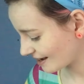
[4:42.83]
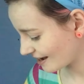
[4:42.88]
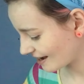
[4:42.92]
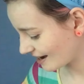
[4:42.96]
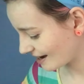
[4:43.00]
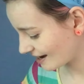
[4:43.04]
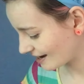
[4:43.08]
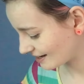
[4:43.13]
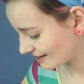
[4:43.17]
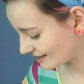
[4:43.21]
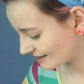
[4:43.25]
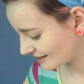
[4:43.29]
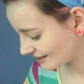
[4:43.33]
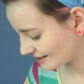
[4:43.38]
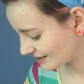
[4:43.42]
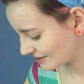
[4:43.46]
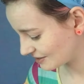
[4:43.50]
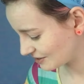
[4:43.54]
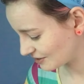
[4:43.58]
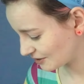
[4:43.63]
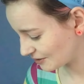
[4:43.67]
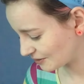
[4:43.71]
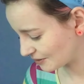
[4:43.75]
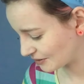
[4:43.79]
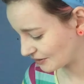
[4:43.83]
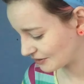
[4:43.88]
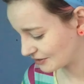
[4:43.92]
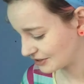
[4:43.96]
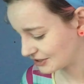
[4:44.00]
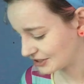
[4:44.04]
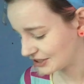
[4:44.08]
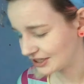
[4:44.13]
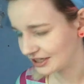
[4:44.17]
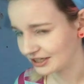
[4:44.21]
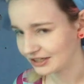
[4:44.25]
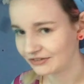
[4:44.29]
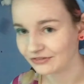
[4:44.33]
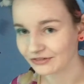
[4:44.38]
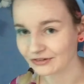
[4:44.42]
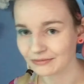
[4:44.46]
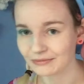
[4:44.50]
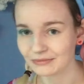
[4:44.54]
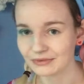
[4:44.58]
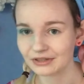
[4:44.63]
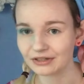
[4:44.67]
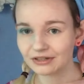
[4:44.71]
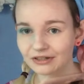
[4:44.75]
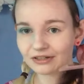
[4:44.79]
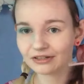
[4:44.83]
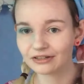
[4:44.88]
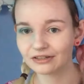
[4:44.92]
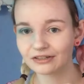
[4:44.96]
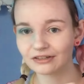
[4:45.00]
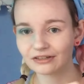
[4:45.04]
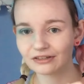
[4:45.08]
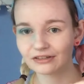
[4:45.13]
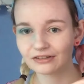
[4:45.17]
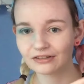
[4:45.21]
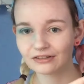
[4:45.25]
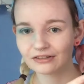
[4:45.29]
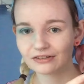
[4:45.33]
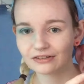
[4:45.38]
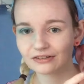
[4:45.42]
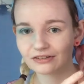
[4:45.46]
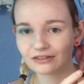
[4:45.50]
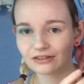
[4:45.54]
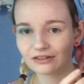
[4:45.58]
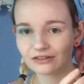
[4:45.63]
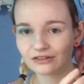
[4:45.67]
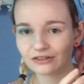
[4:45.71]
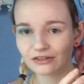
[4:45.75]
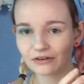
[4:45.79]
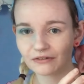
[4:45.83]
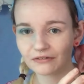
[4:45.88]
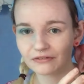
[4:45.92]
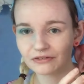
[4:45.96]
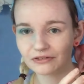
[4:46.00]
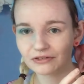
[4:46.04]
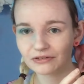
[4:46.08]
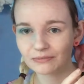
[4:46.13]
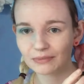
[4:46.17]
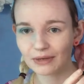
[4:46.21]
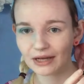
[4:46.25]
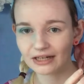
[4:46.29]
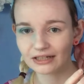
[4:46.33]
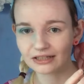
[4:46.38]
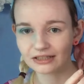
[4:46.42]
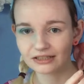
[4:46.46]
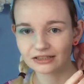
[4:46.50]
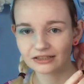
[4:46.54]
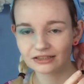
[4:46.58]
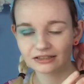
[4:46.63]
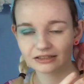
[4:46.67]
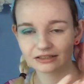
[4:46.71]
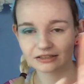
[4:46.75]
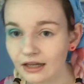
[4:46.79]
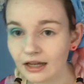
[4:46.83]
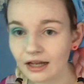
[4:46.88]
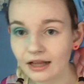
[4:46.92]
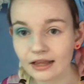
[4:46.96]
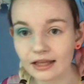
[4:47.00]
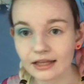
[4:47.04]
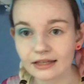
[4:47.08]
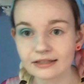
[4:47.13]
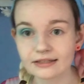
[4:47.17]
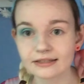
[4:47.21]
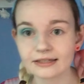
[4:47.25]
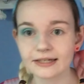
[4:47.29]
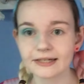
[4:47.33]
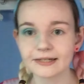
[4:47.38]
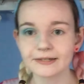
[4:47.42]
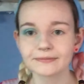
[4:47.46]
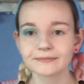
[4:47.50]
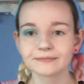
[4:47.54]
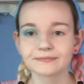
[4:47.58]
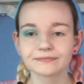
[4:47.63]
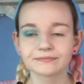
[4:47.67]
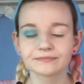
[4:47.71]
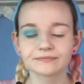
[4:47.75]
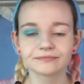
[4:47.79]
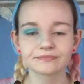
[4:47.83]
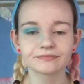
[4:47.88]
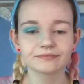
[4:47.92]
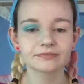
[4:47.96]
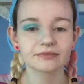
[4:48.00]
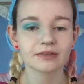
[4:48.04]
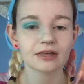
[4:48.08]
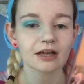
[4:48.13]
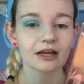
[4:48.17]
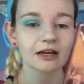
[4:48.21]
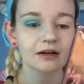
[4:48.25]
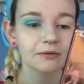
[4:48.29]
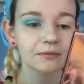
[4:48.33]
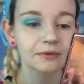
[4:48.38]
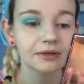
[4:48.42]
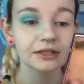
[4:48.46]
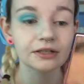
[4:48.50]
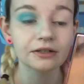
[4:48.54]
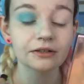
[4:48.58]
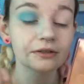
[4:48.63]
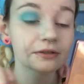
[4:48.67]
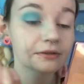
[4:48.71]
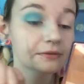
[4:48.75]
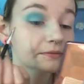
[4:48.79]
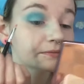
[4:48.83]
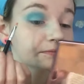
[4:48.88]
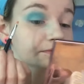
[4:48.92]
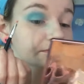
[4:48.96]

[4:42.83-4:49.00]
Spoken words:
And the two oranges from the Soph's palette. Let's see how we do.